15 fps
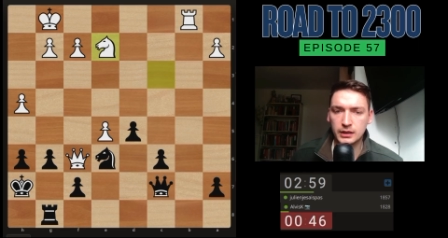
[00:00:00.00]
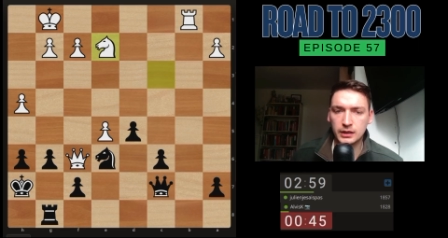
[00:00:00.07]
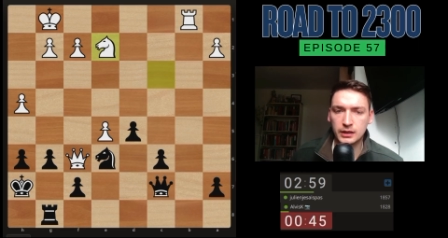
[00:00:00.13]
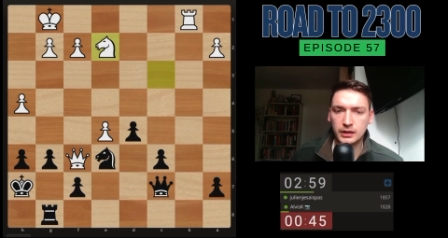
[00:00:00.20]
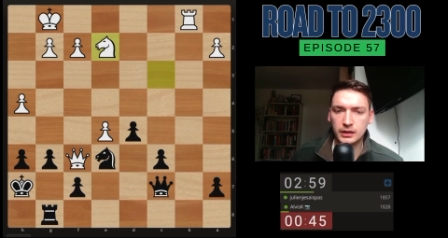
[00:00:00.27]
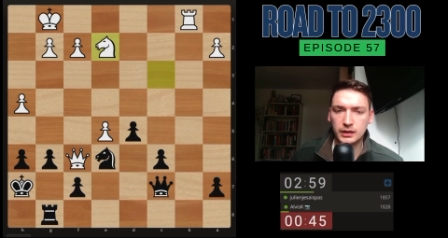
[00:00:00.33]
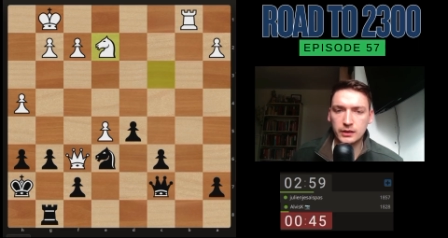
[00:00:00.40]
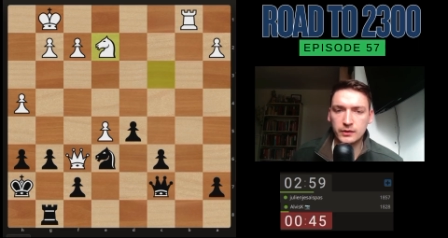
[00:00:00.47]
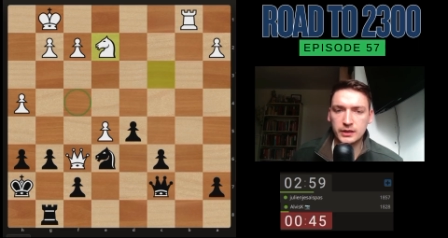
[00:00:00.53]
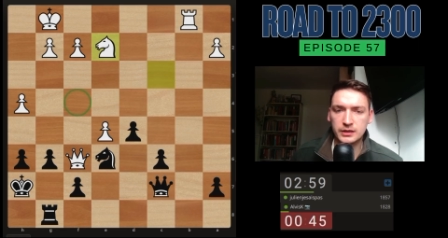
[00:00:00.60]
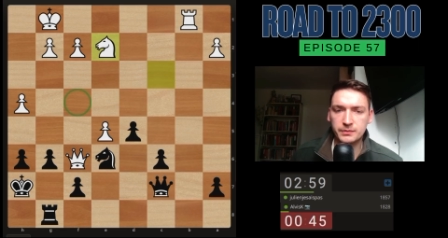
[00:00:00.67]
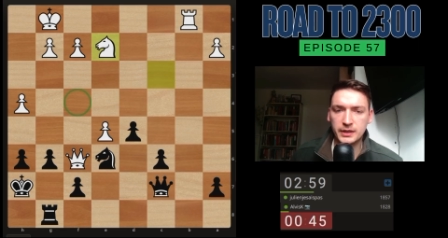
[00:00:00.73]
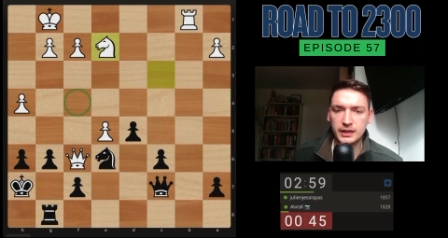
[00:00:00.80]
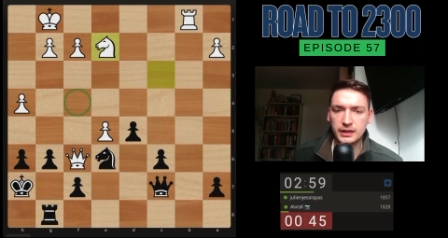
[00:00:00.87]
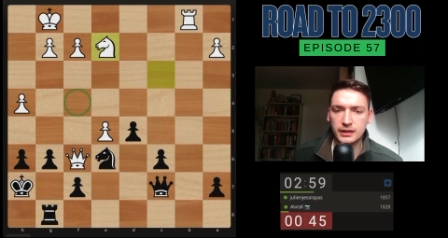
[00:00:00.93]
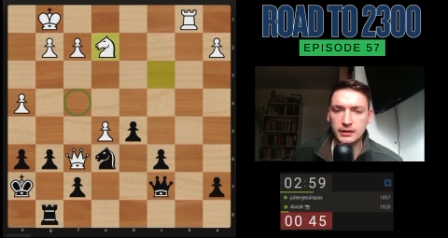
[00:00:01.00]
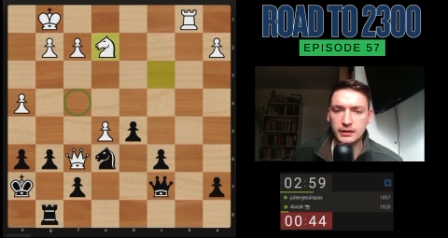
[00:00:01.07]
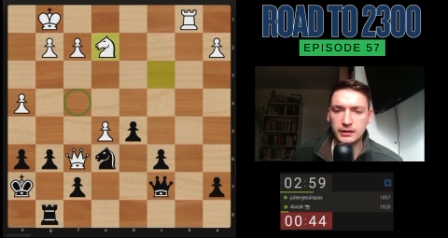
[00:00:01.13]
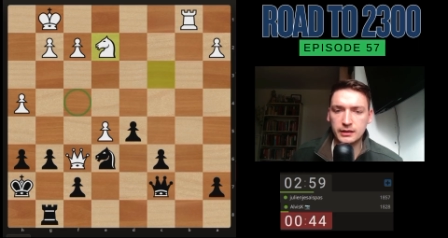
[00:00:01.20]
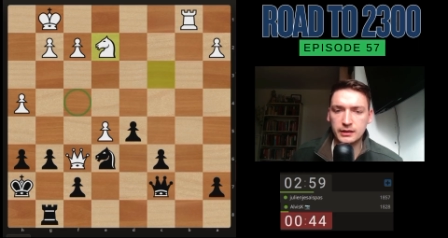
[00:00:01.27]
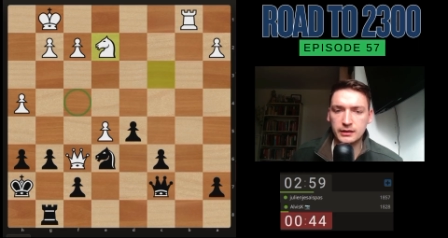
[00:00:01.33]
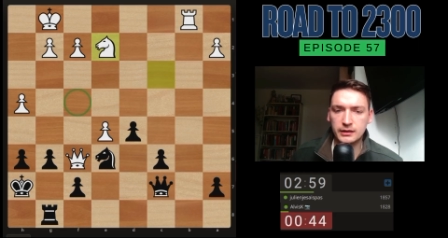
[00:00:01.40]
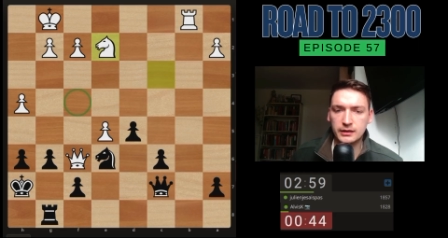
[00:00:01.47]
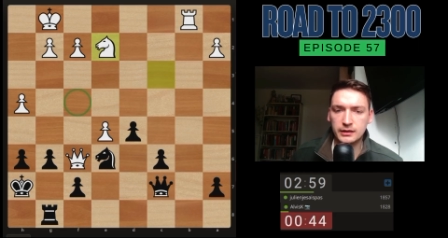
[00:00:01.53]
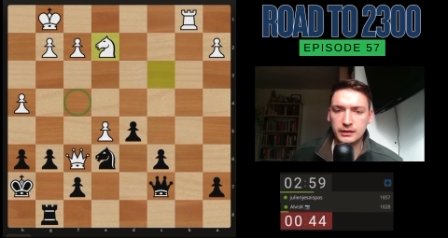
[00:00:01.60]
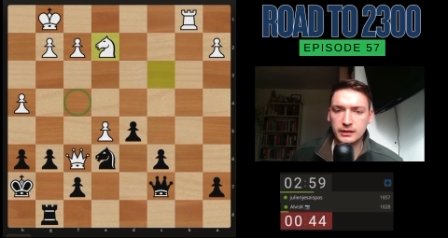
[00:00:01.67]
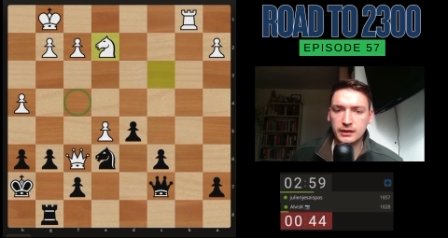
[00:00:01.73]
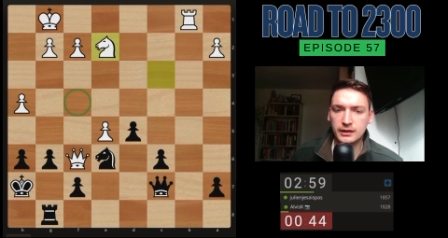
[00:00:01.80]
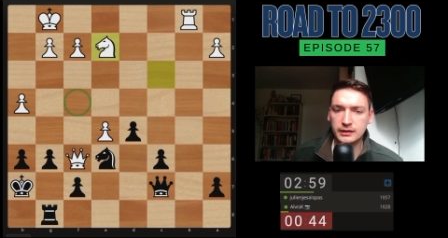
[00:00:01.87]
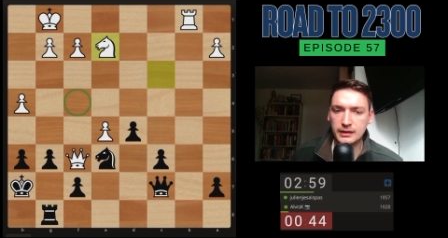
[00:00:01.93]
you know, he's making a
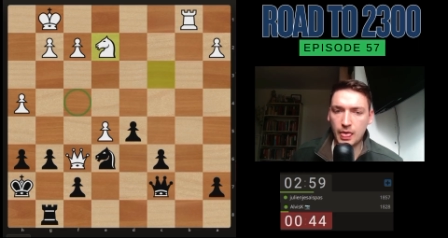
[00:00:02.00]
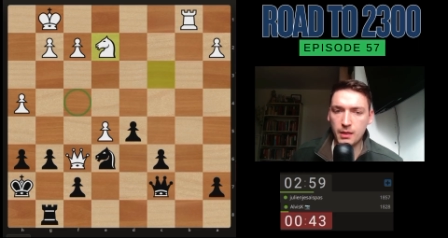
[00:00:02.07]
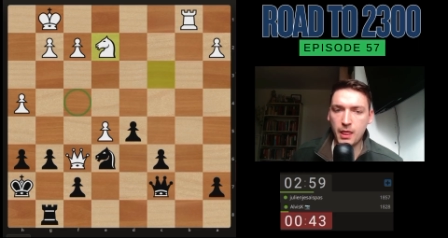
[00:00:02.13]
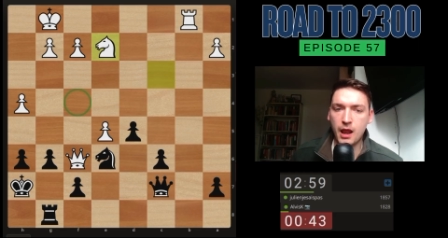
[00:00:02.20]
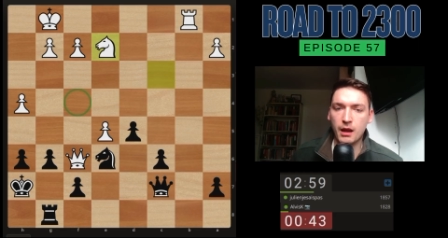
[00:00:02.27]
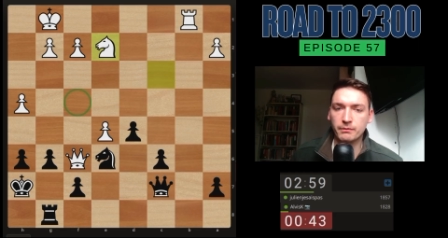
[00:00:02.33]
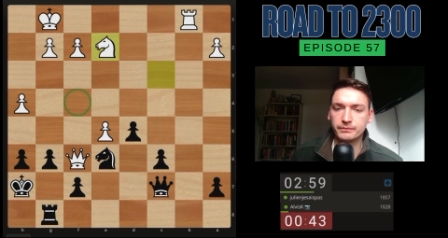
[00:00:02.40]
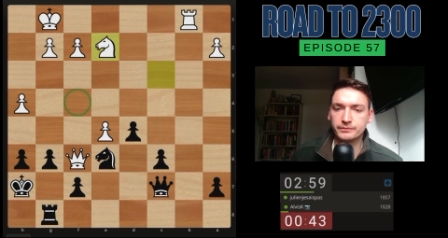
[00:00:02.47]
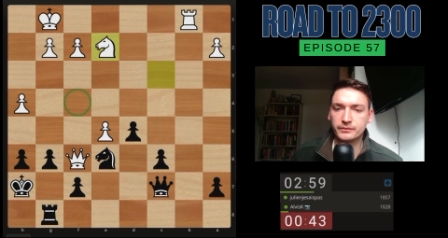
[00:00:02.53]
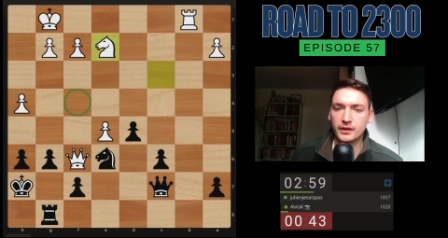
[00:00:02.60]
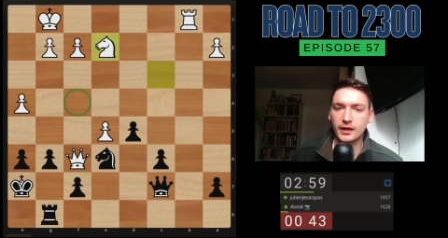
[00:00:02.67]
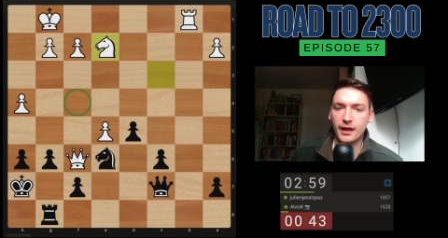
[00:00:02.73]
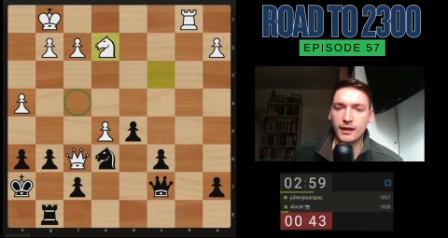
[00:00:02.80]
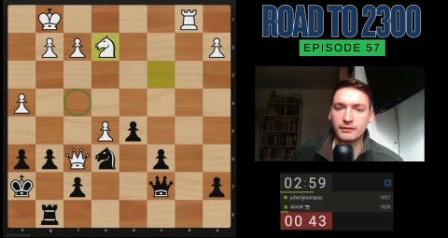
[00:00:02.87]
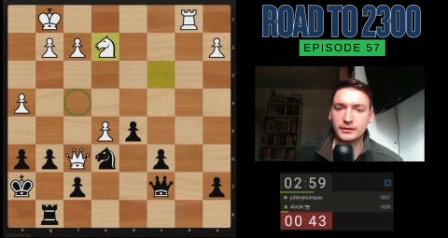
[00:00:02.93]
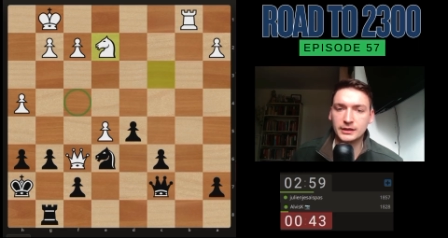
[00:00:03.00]
little yeah,